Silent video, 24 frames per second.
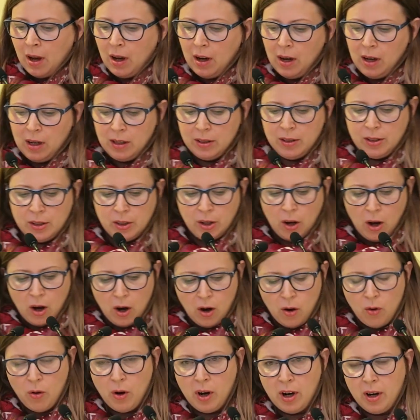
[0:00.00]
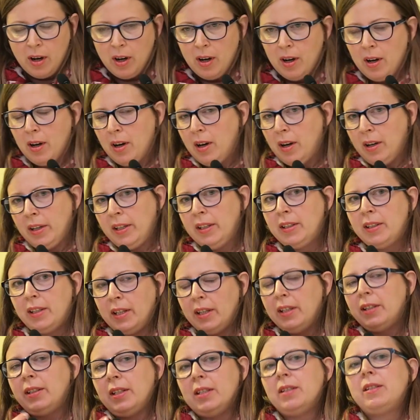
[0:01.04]

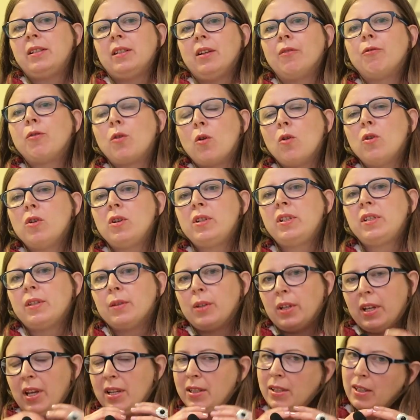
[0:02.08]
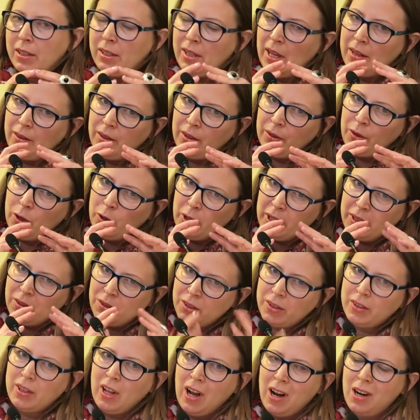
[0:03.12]
It is, of course, as I said, you need
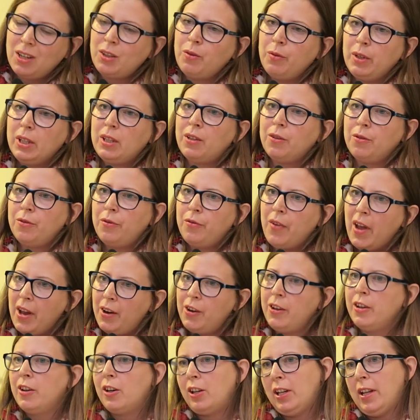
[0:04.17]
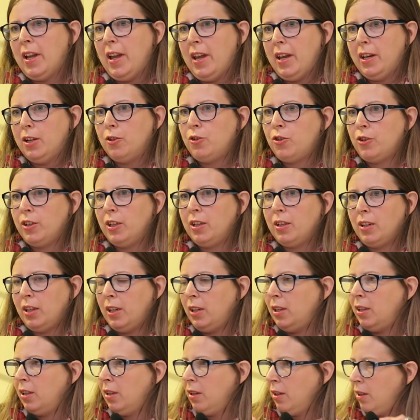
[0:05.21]
to start with a very early age,
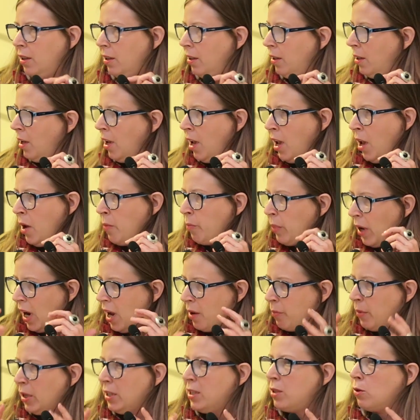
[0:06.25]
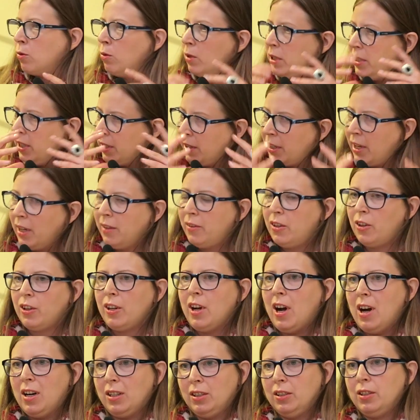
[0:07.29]
in primary schools, in
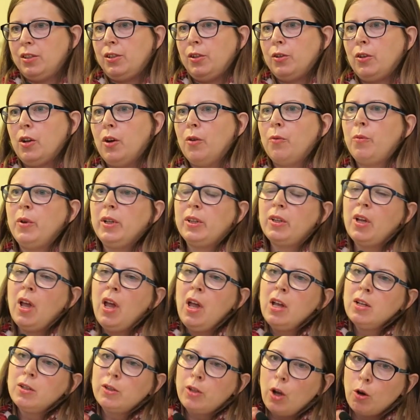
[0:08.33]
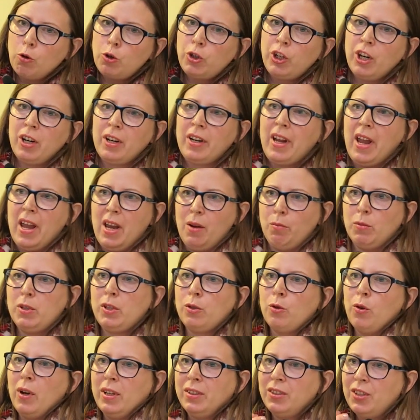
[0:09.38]
kindergartens, you know, with social
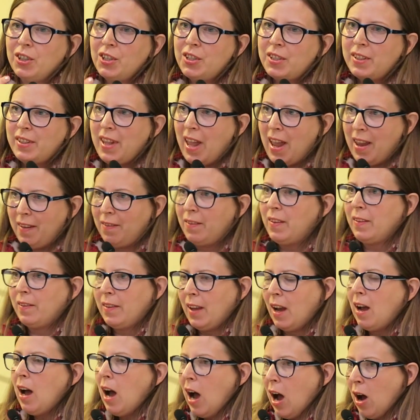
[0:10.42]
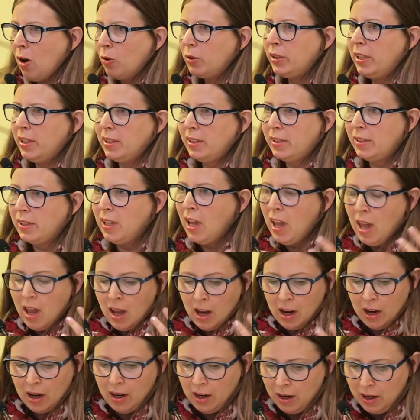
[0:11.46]
games, to understand how this,
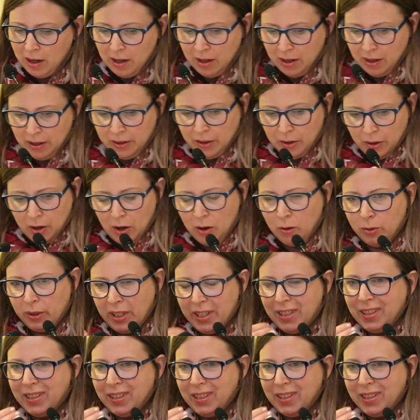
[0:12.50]
you know,